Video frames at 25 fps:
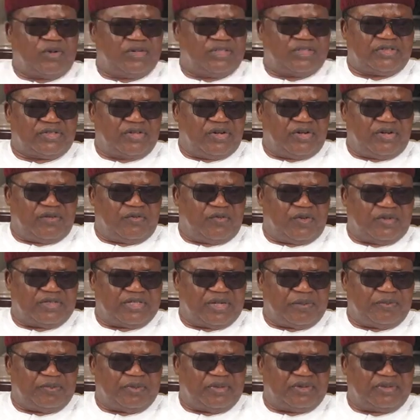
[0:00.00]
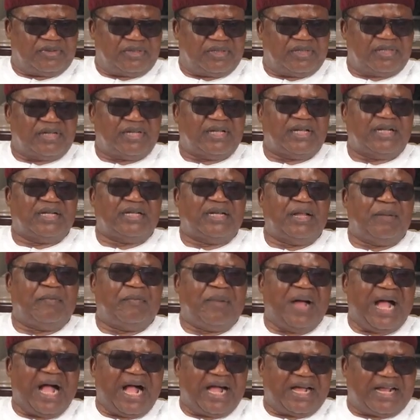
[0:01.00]
I told the story of what happened,
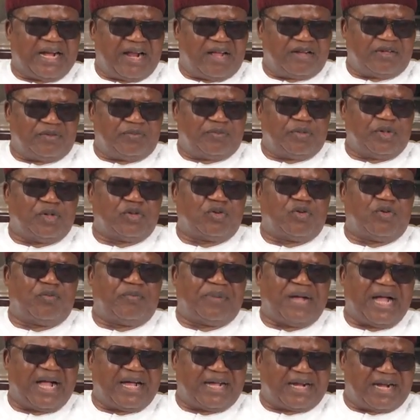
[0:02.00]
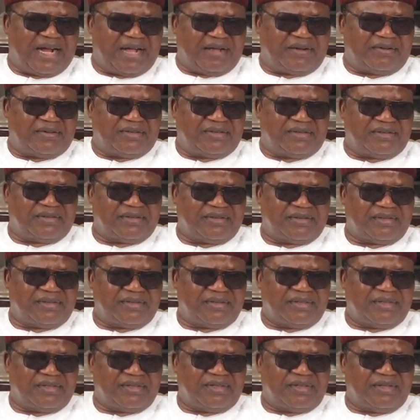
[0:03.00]
the background, political background
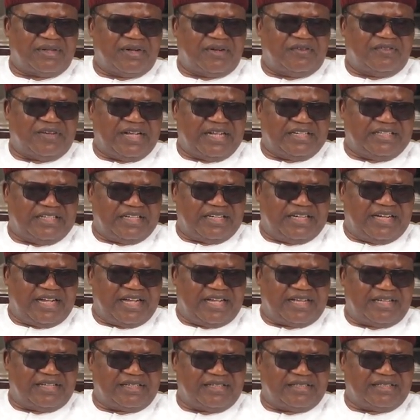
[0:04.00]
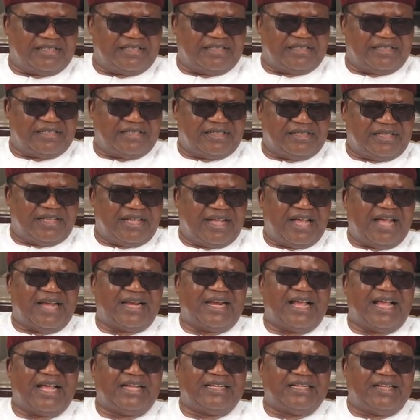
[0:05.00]
of Nigeria,
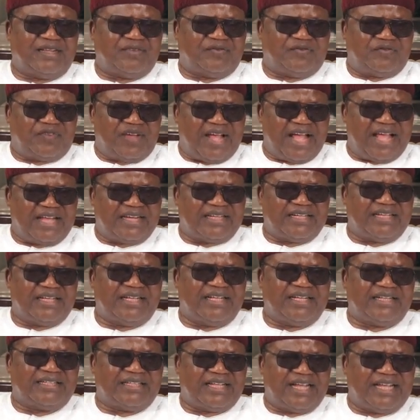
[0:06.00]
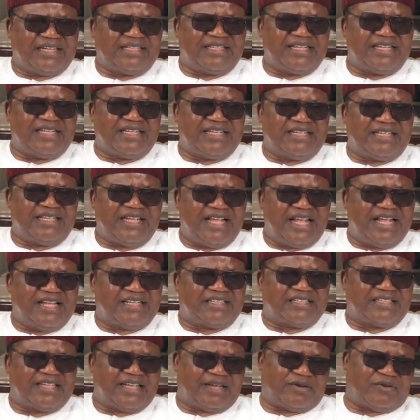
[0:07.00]
and I identified a
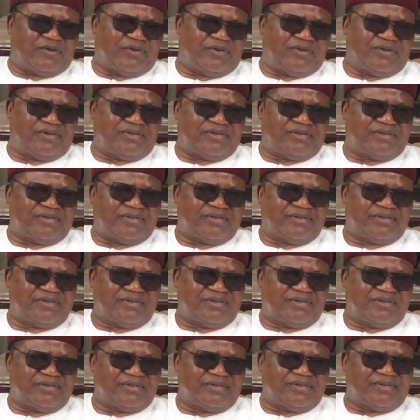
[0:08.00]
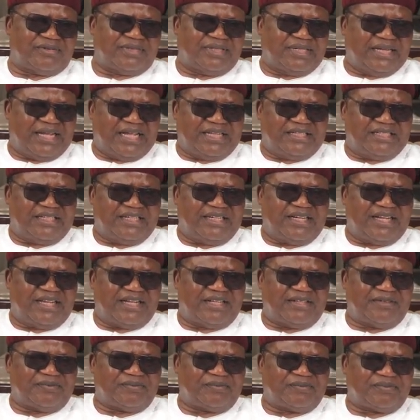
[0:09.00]
30-year cycle in
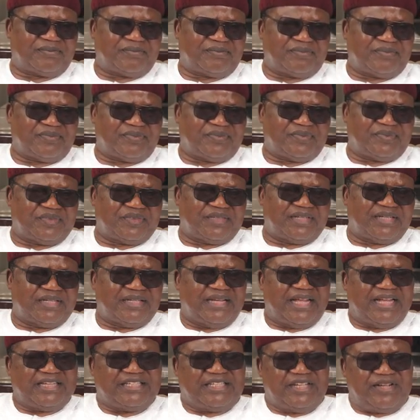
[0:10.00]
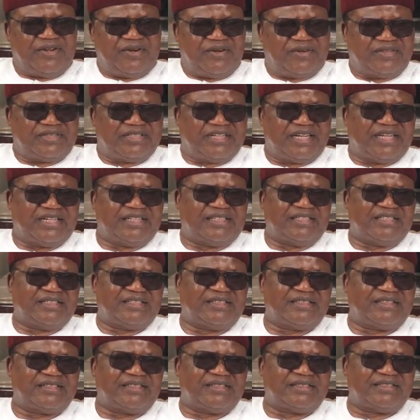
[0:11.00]
Nigeria,
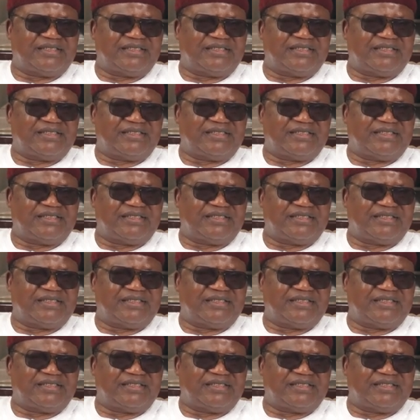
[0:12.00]
1900,